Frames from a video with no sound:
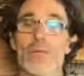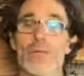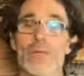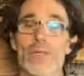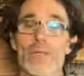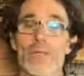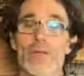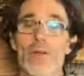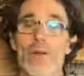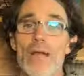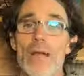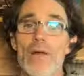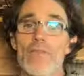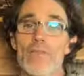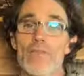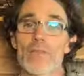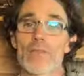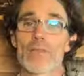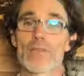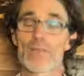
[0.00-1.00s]
you don't have
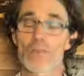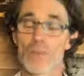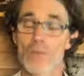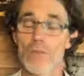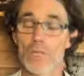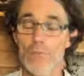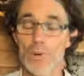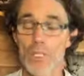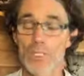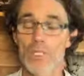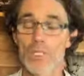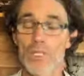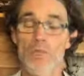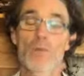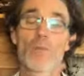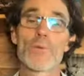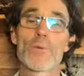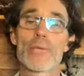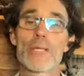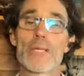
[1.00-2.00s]
to. The ones that are
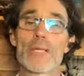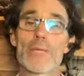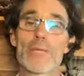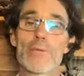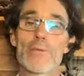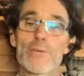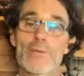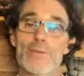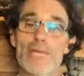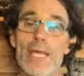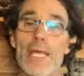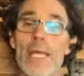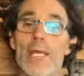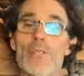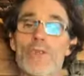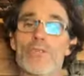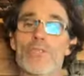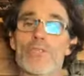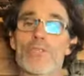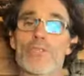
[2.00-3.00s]
really
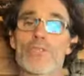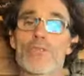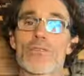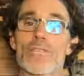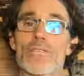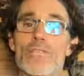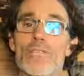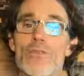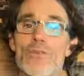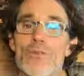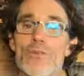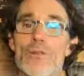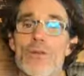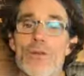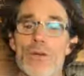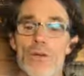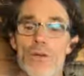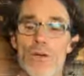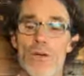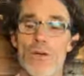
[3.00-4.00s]
tailored to your teeth
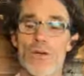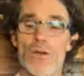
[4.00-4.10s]
are